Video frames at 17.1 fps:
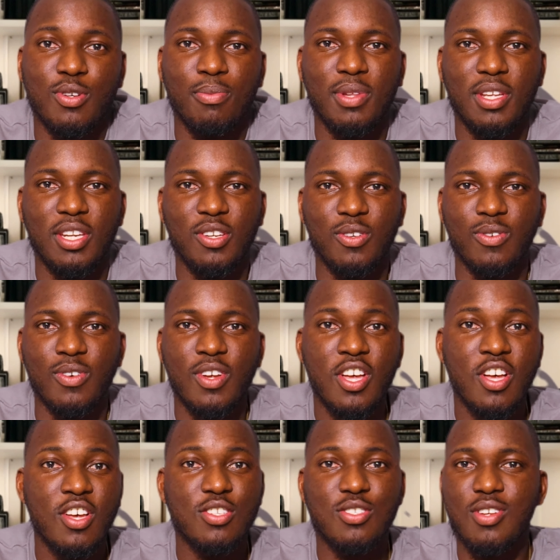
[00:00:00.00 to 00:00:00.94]
something new.
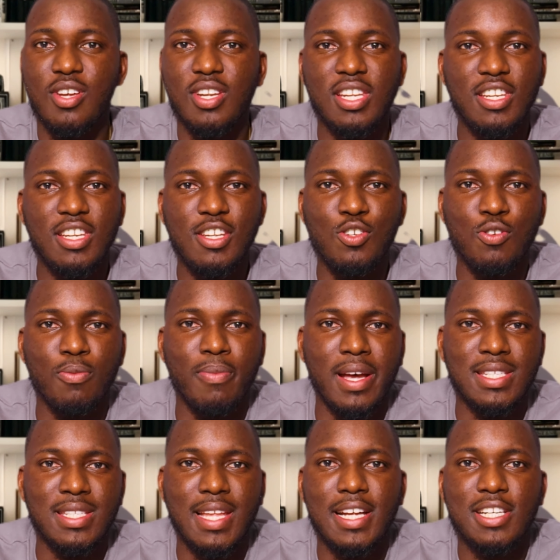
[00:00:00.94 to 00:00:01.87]
Suddenly you
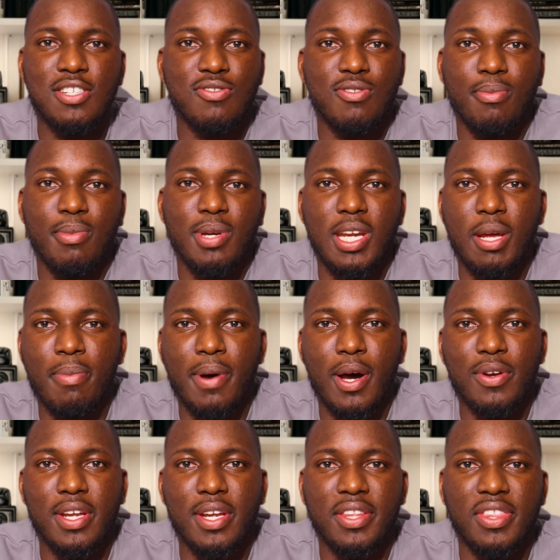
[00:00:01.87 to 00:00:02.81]
might start dreaming
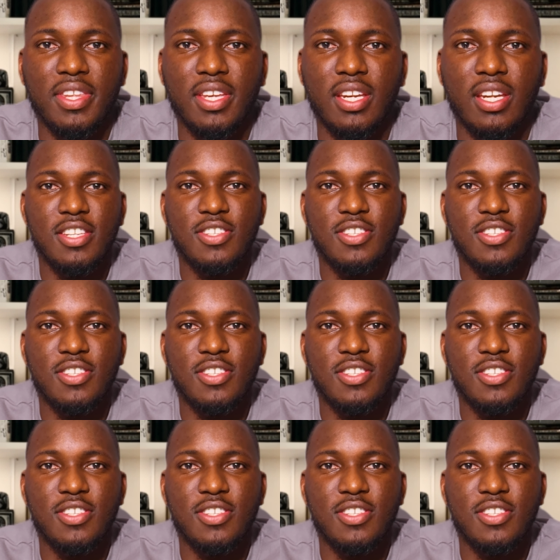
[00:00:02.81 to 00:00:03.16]
about that thing.